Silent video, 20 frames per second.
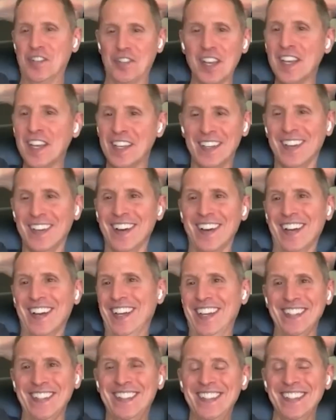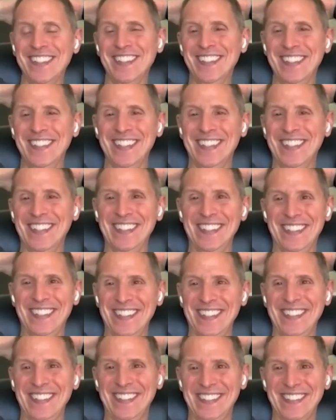Not, what do I want to say?
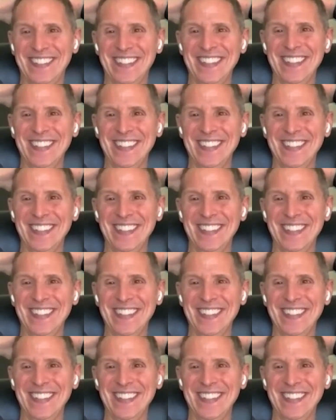what I'm